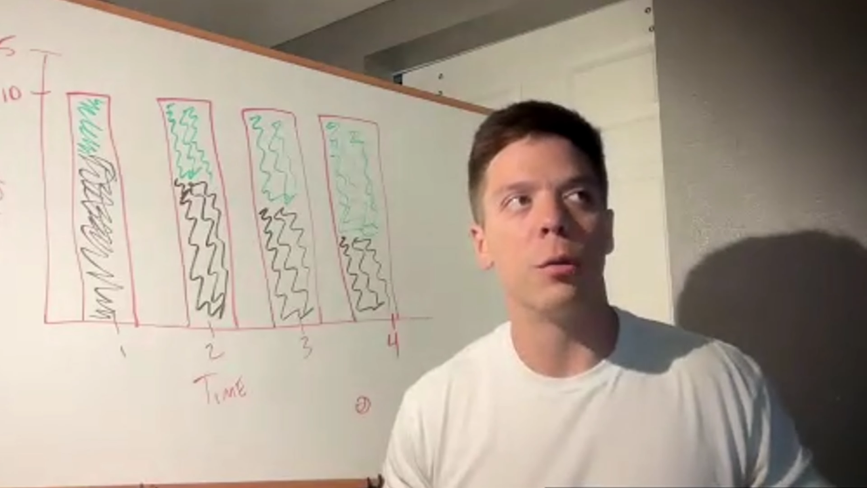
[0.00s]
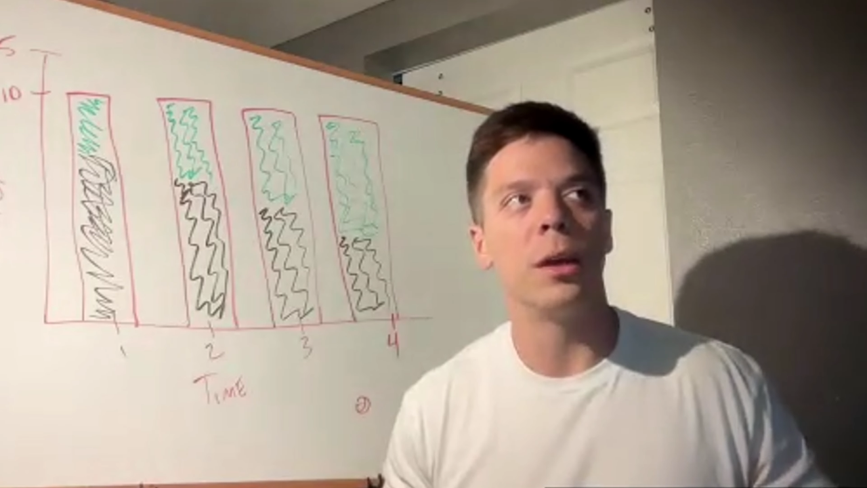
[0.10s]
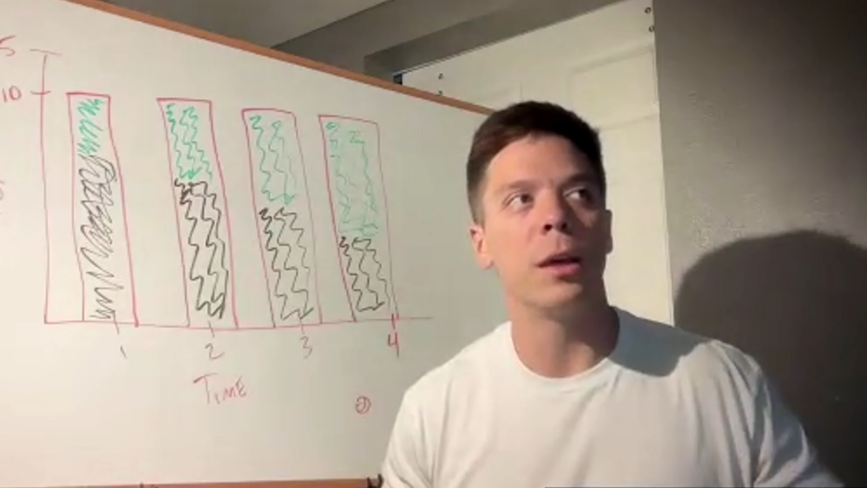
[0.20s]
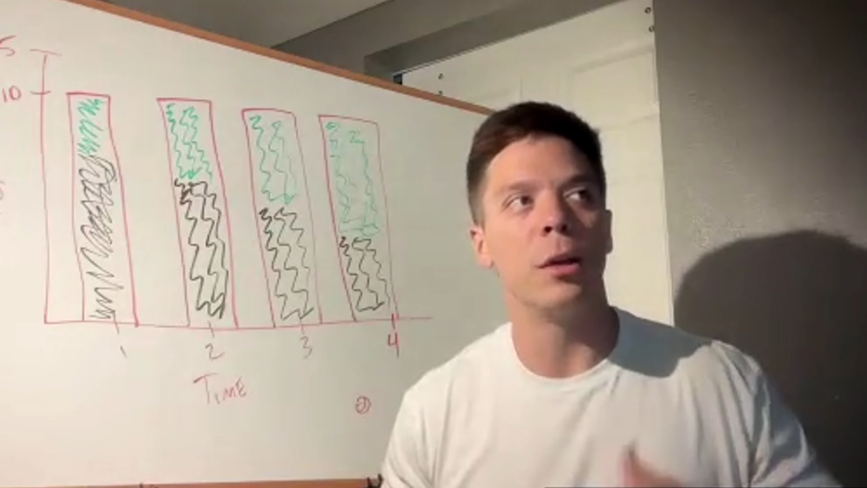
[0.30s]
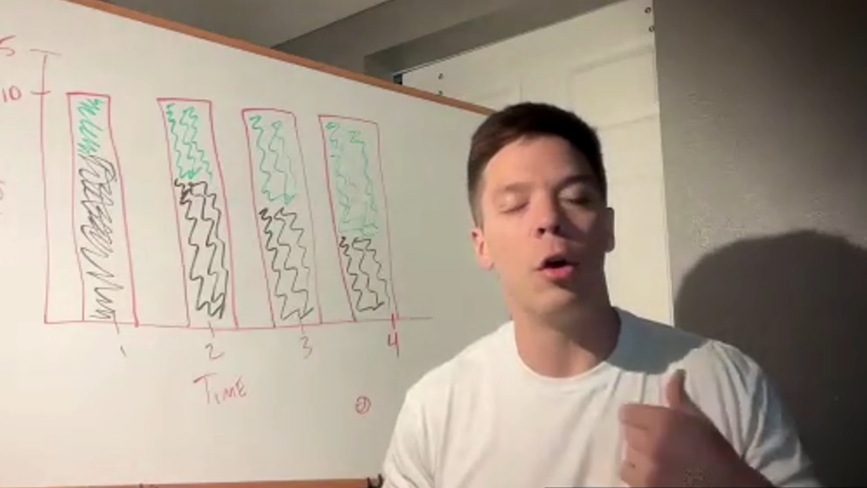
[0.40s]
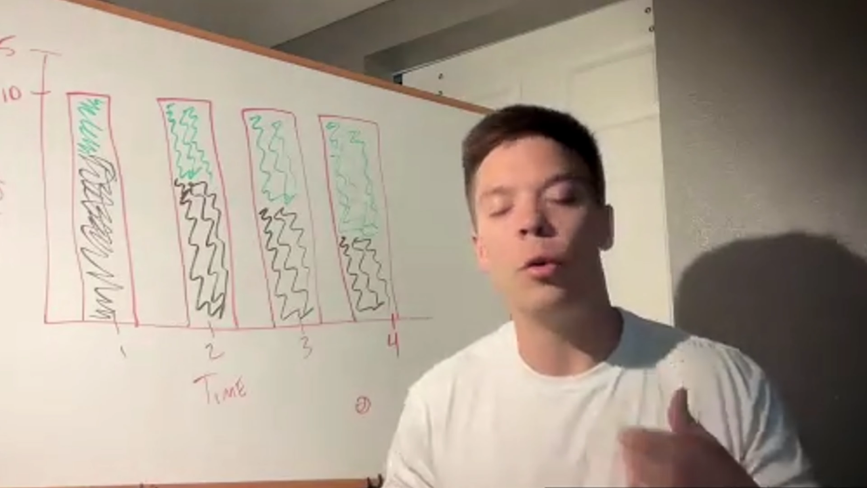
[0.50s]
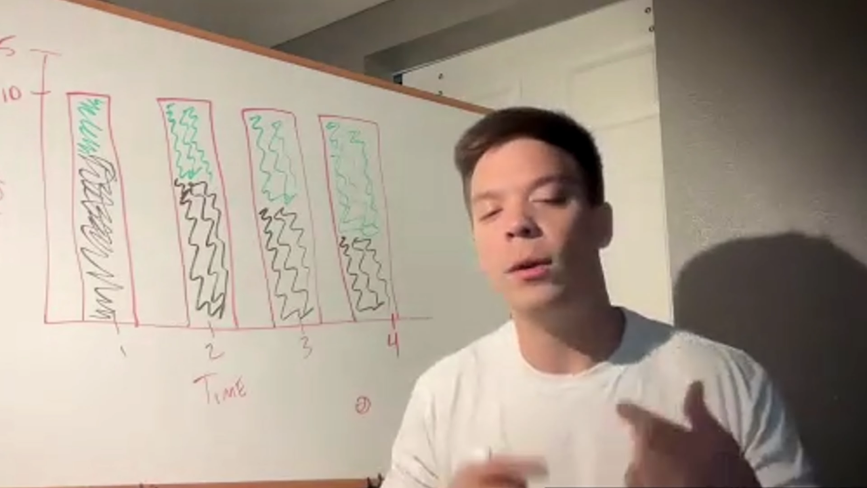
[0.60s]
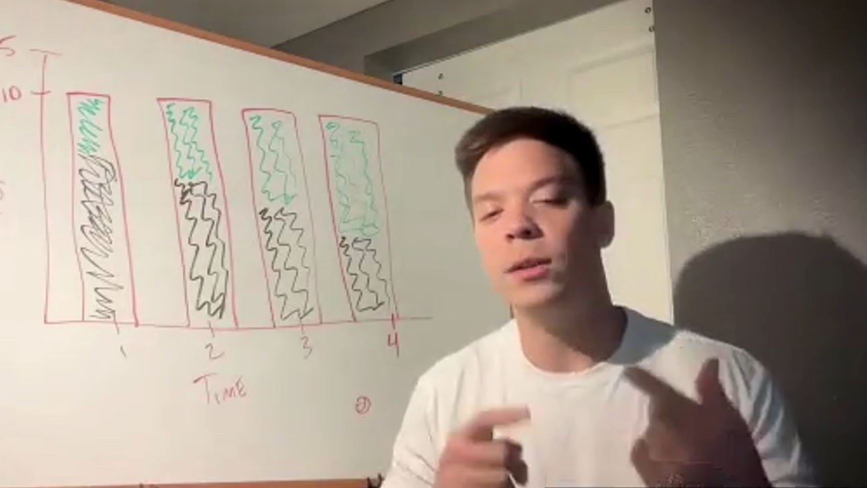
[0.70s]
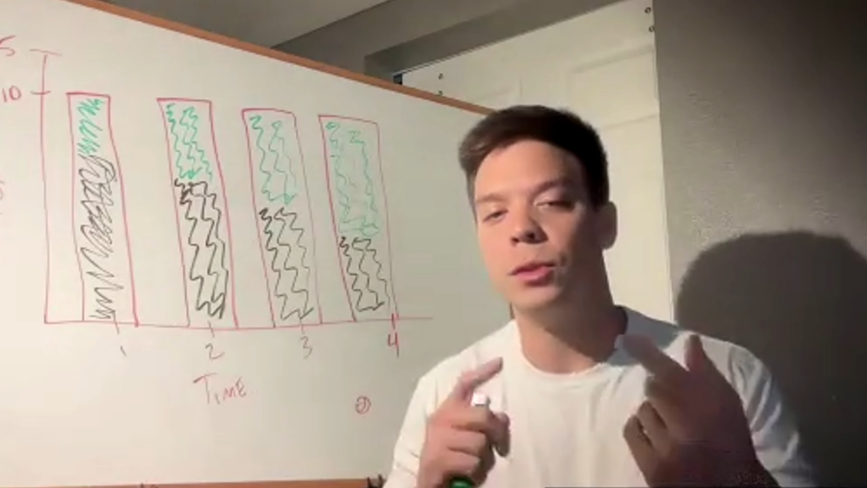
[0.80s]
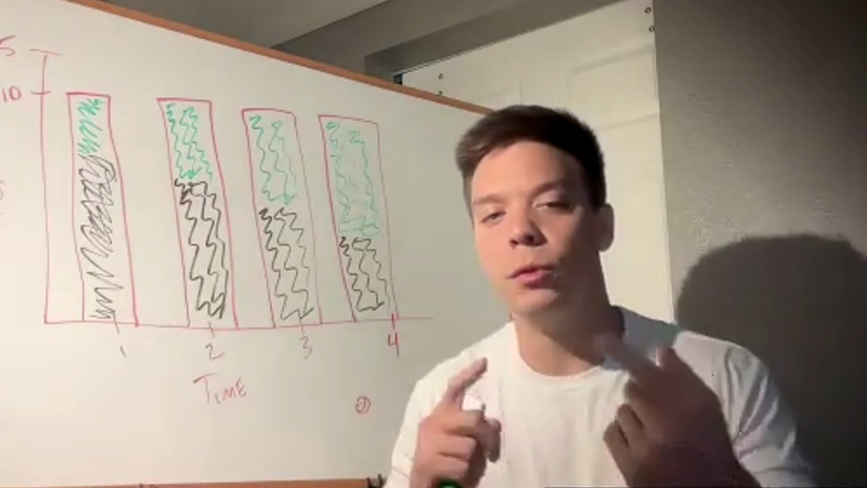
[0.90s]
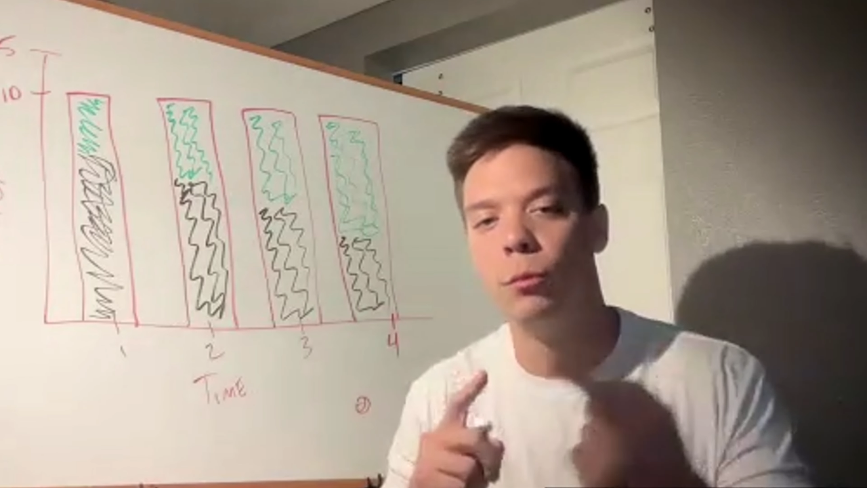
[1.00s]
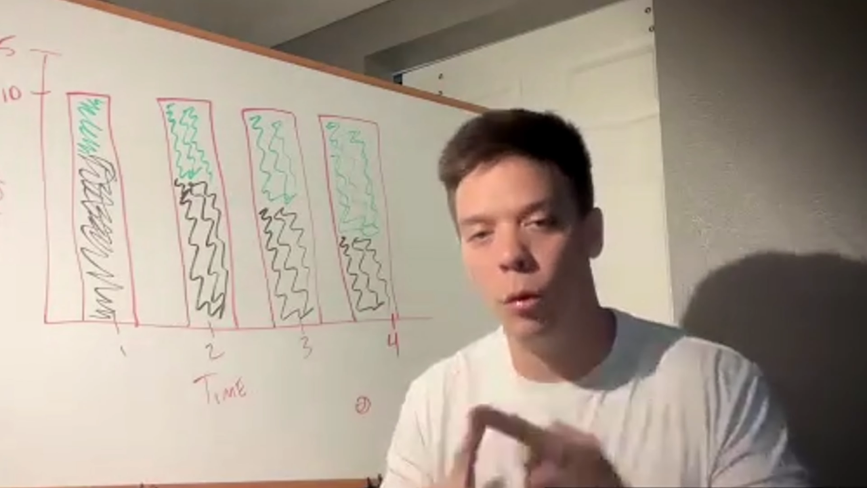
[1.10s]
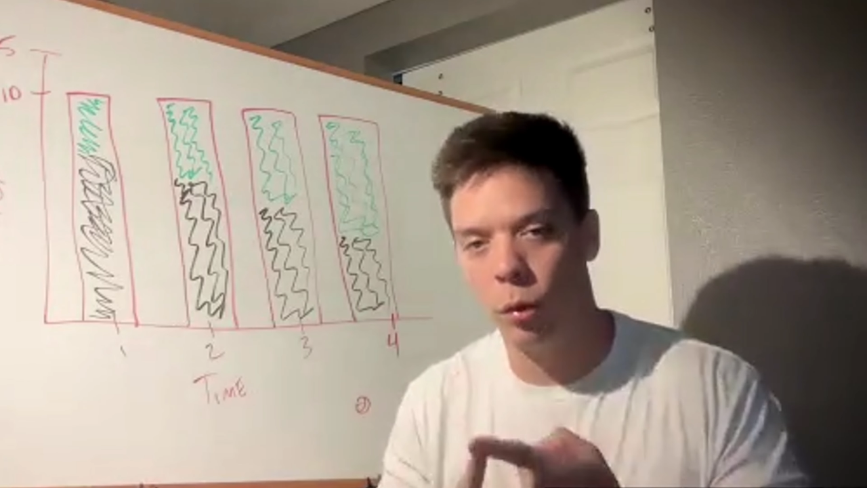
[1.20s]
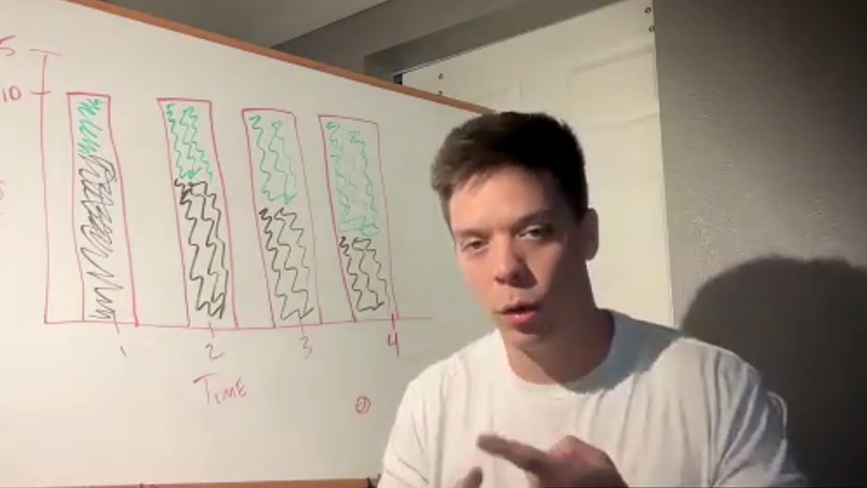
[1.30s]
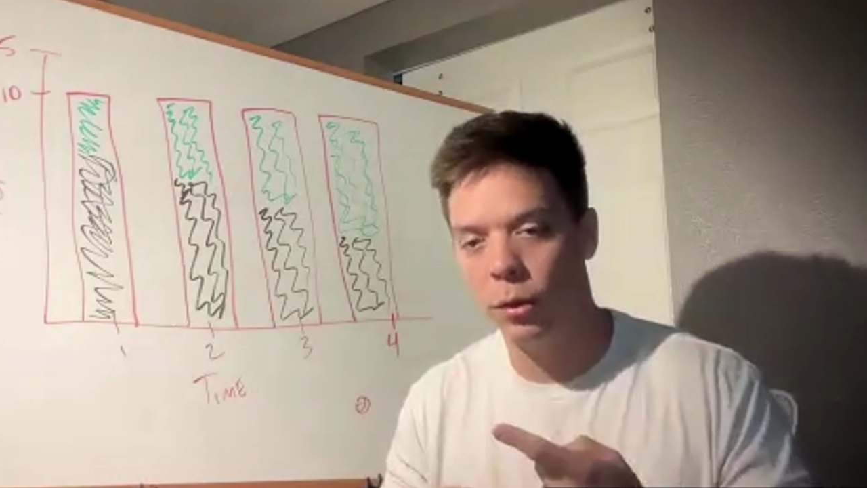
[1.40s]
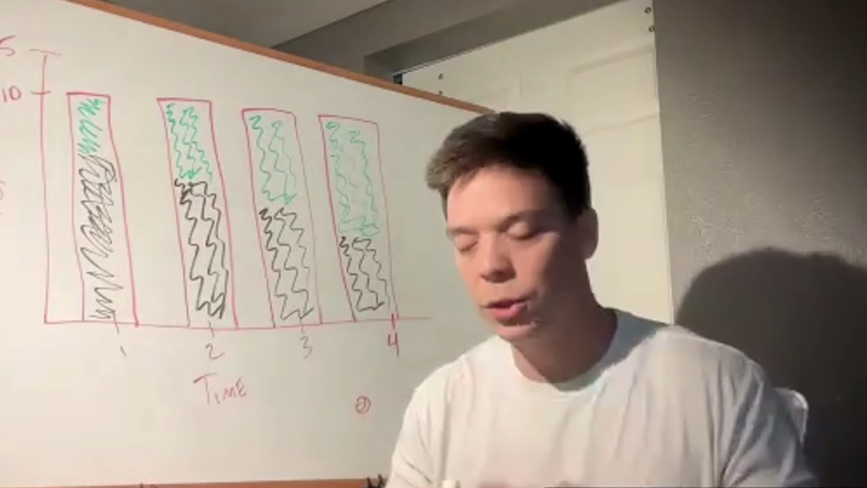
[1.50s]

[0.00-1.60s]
we can always do more.